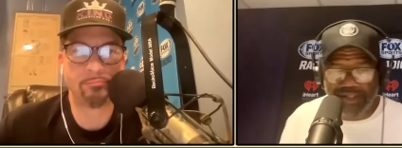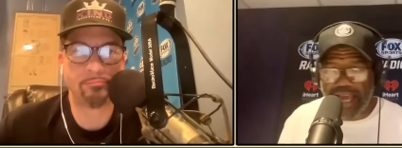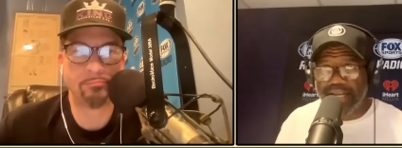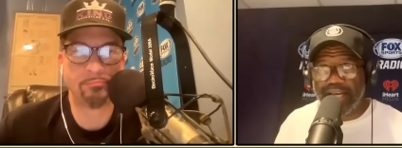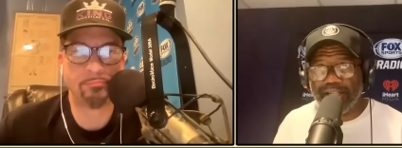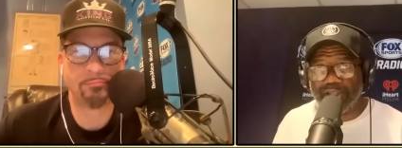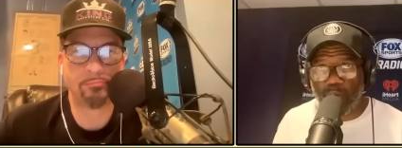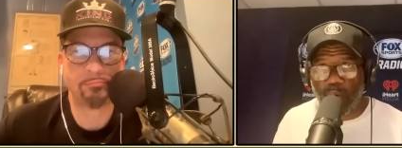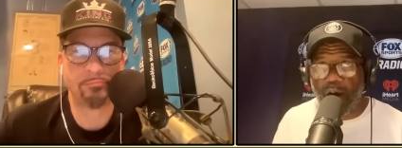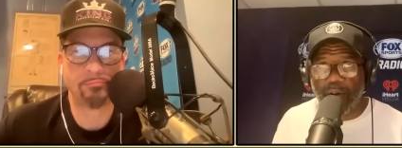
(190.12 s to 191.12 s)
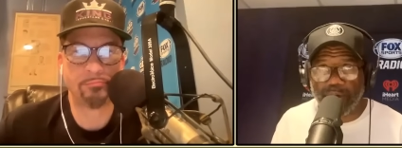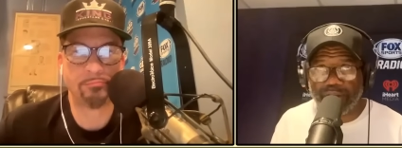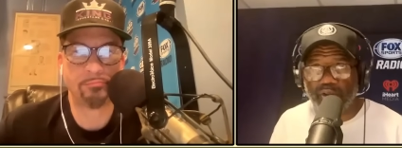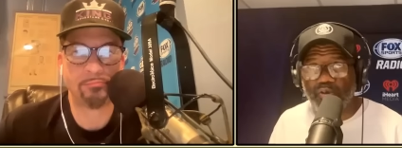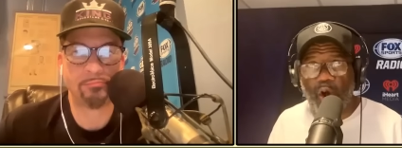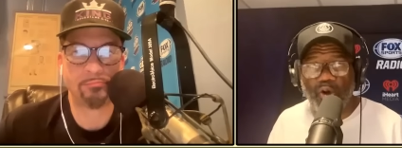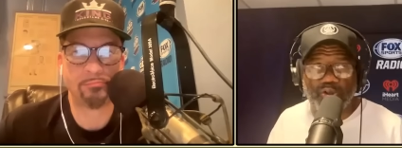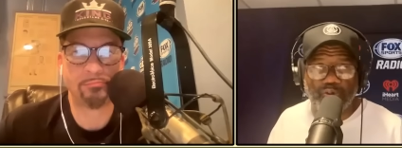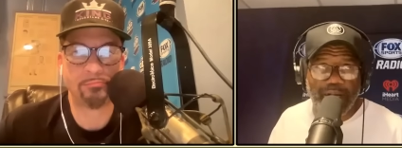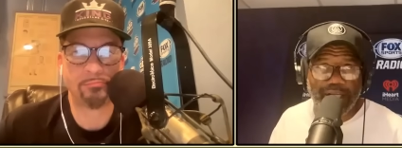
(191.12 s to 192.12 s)
Speaker 1: he's the one with the
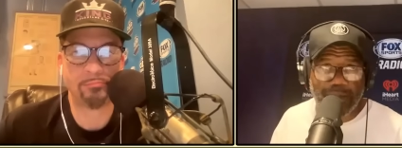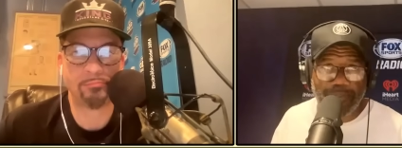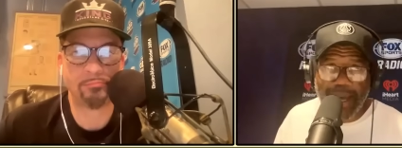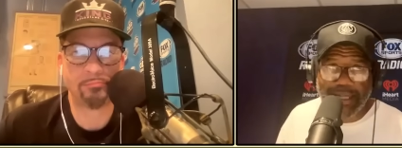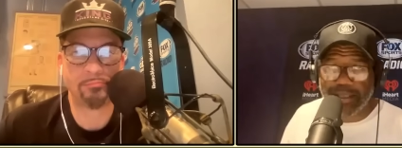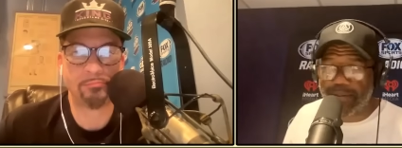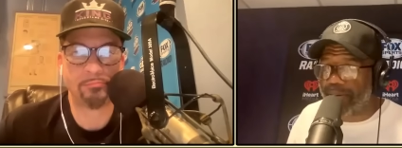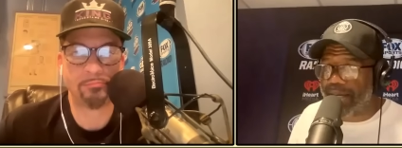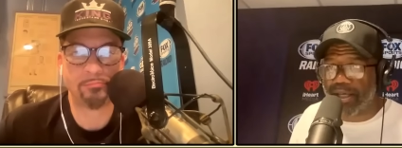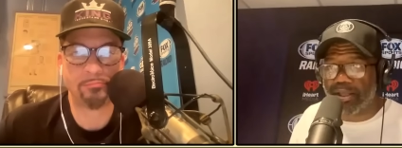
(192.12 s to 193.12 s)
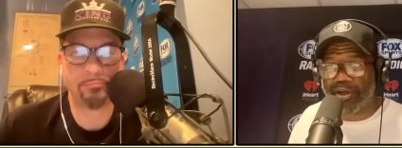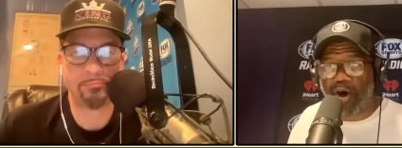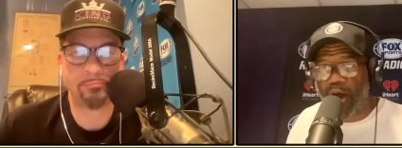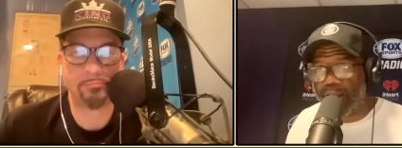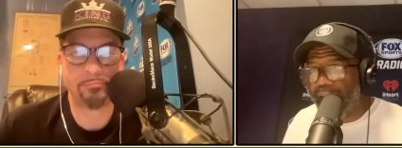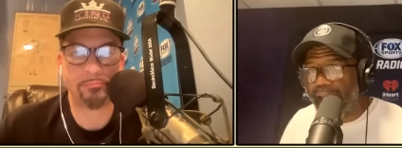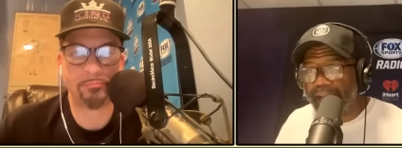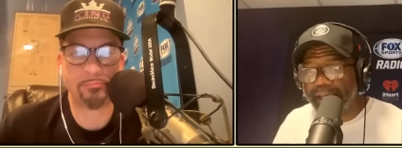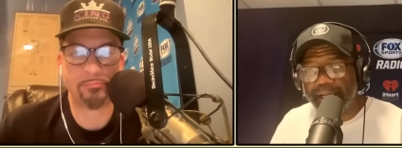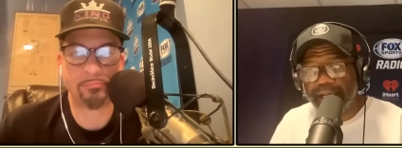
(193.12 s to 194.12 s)
groceries and making the meal and all that,
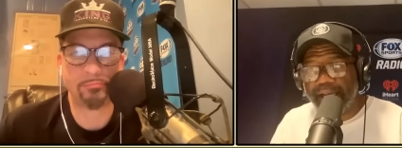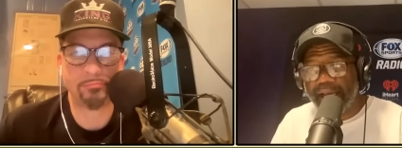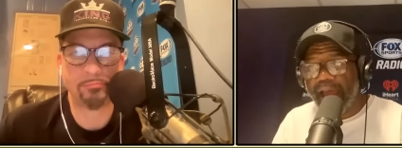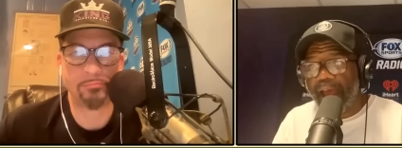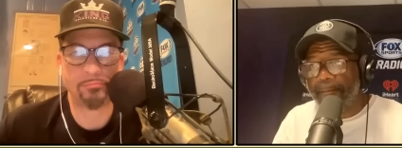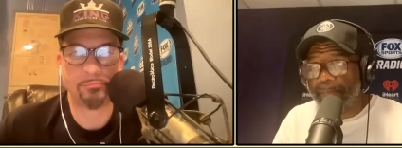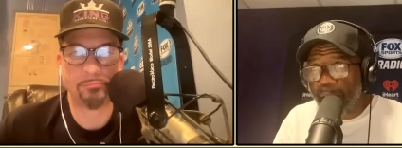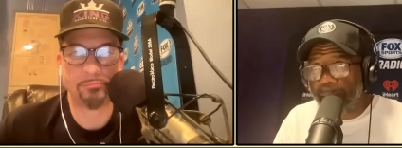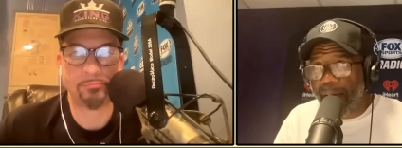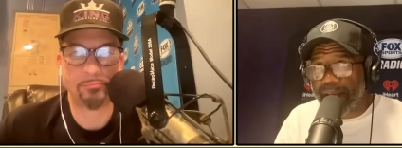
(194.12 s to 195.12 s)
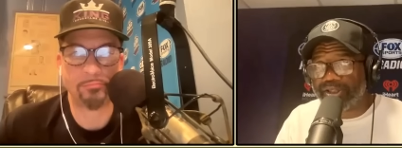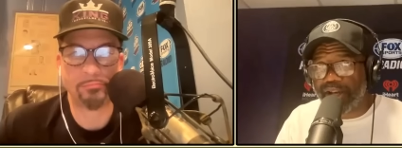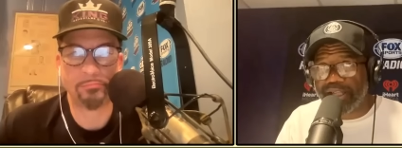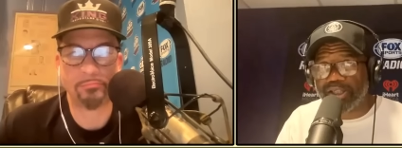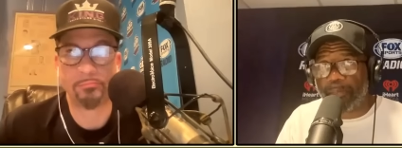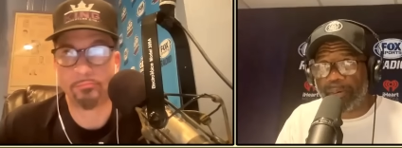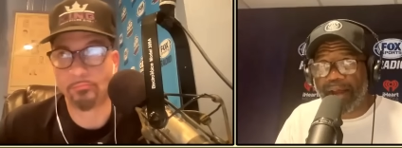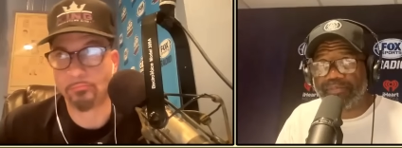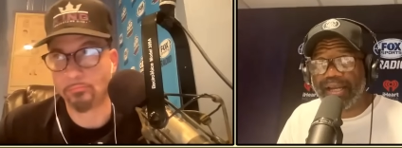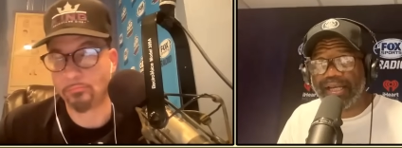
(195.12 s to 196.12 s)
and Bill Belichick is to blame
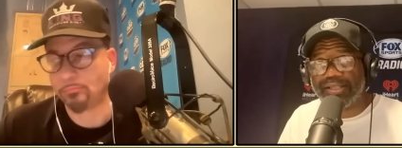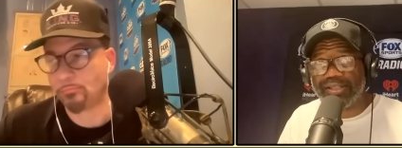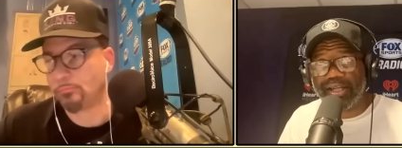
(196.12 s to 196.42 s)
that his his